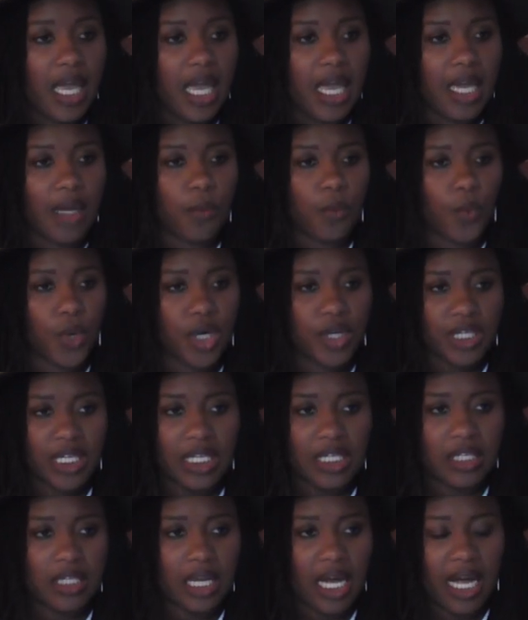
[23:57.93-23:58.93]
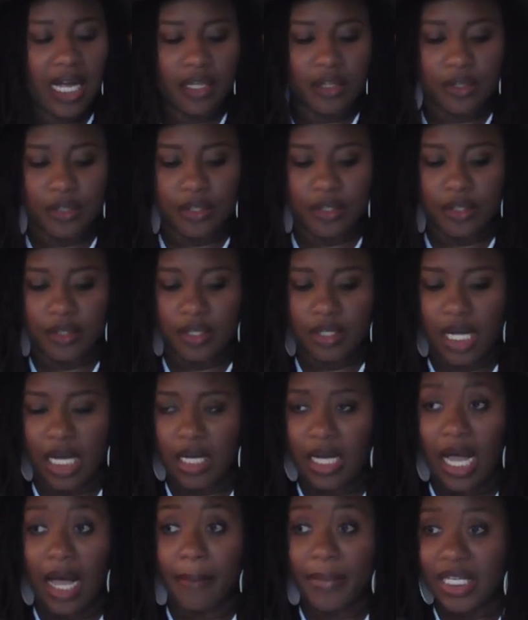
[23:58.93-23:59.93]
and work in either
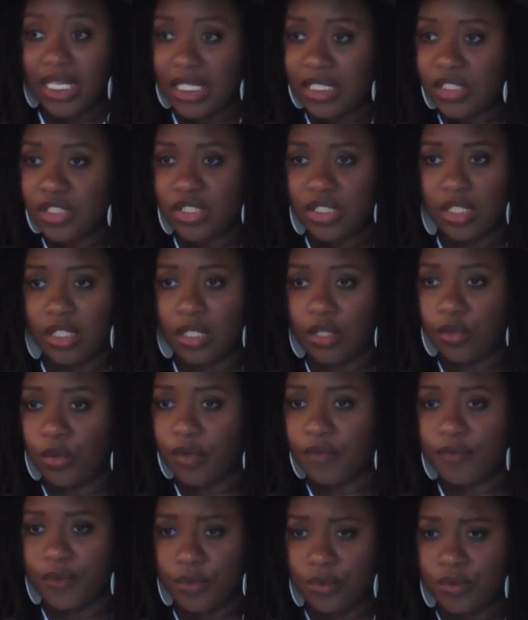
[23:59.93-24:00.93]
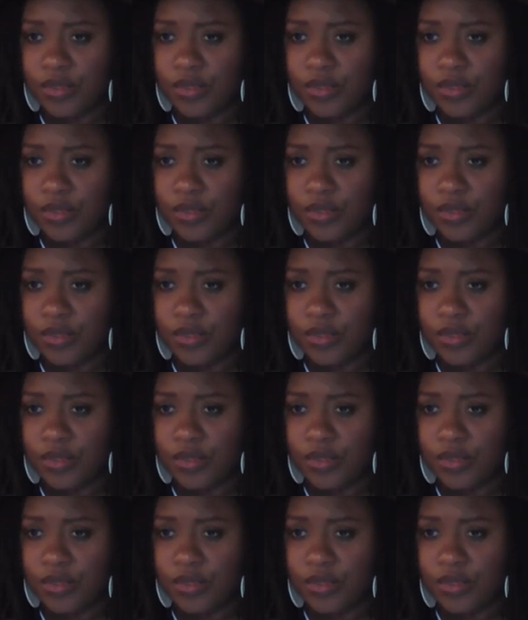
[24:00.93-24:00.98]
accommodation or food